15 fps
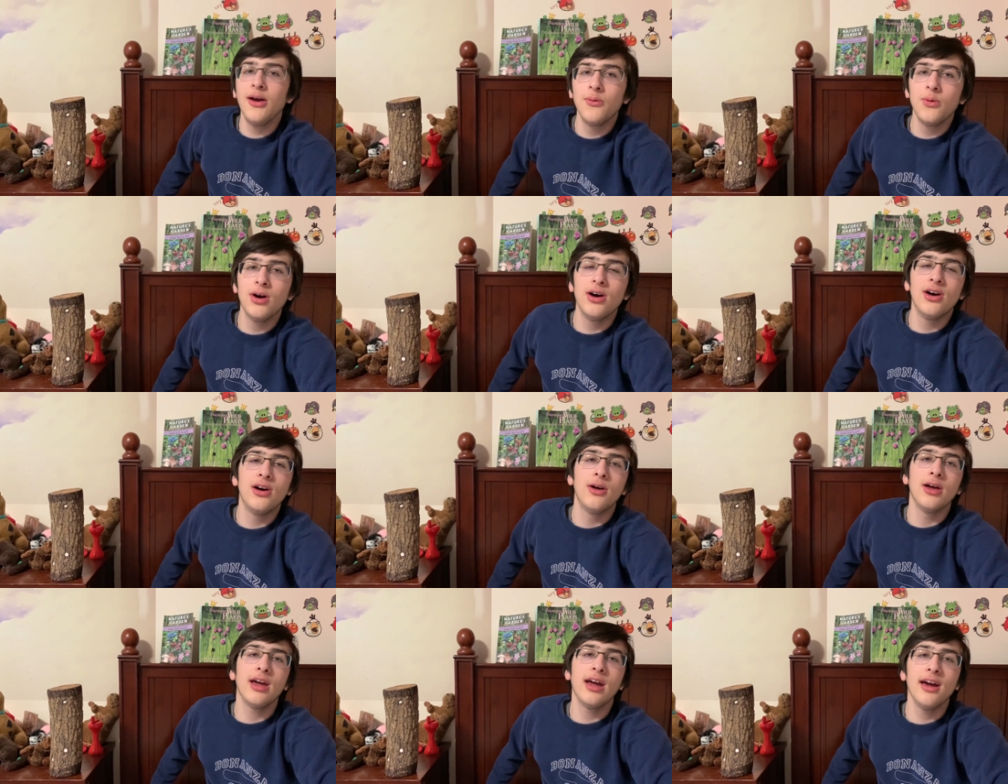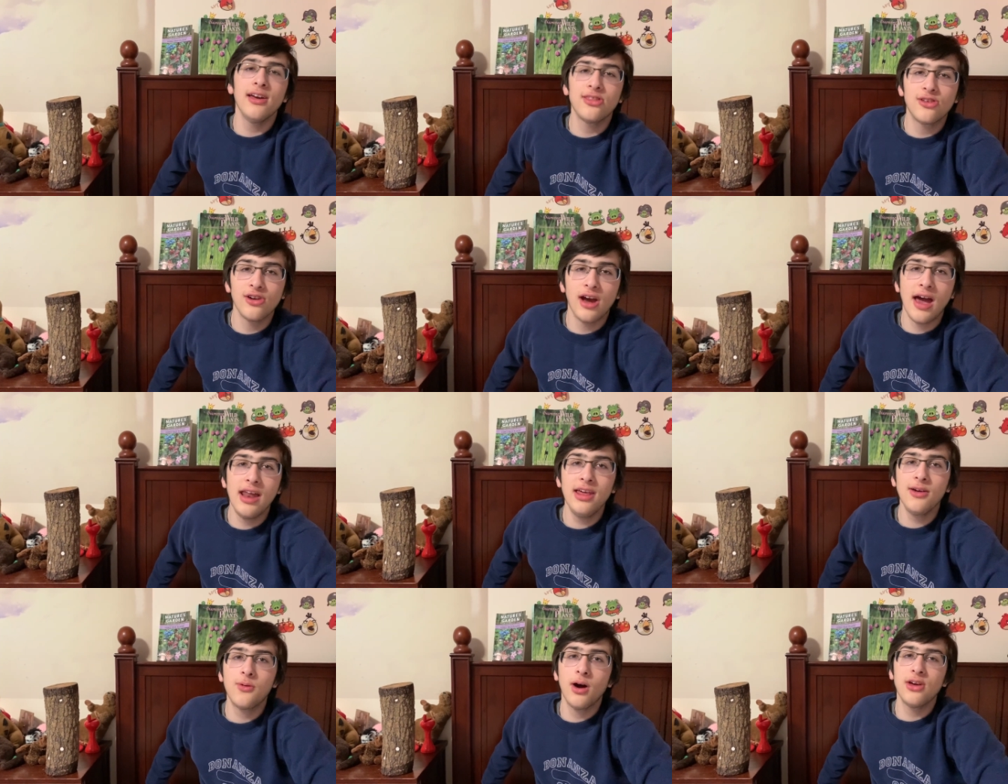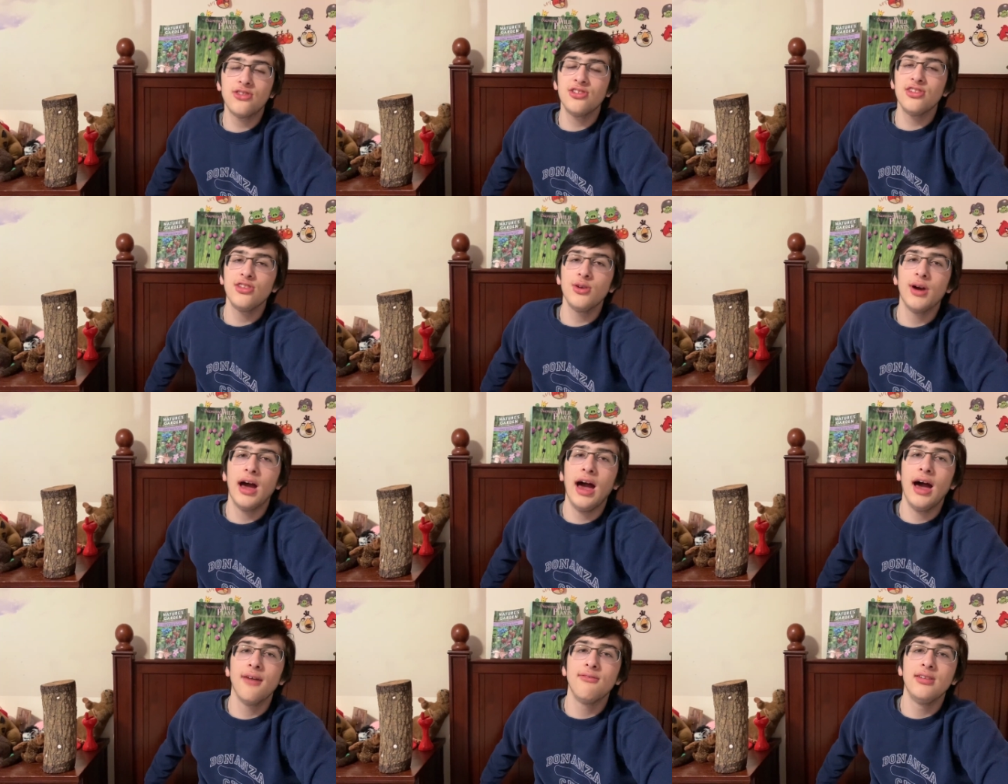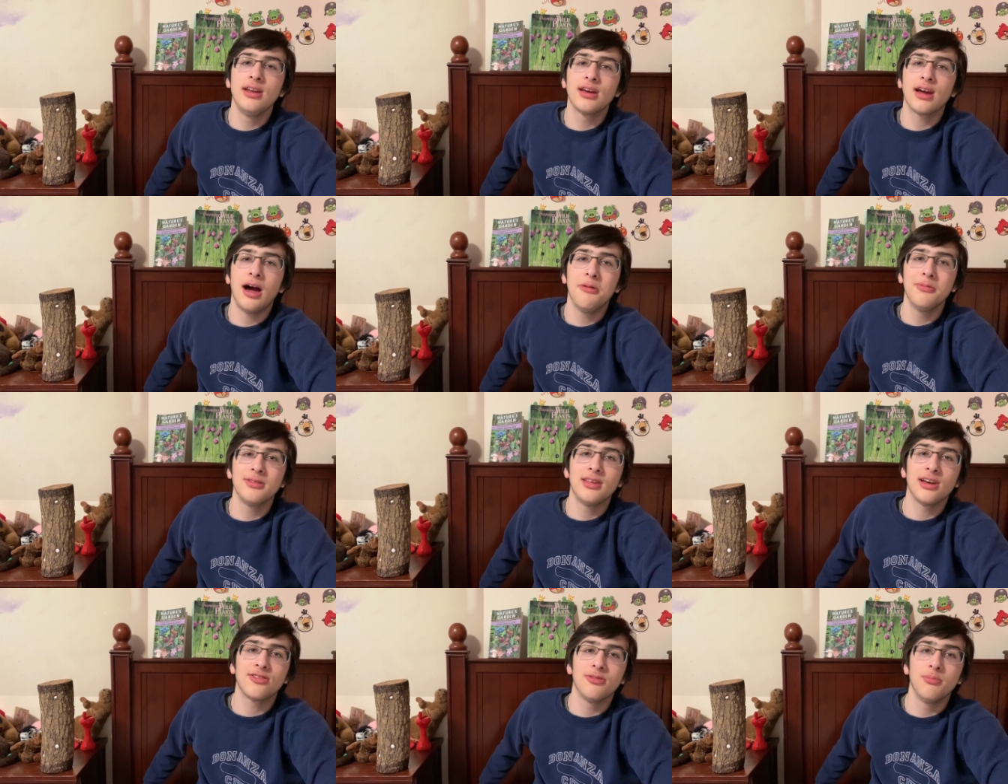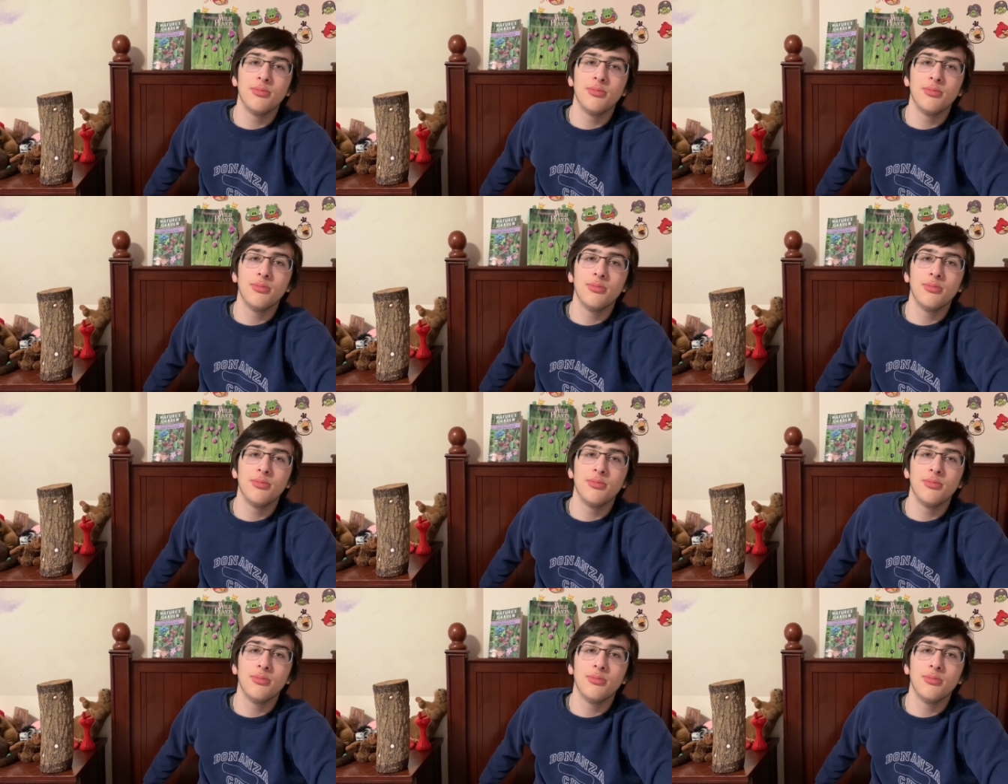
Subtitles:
will answer any questions you have in the comment section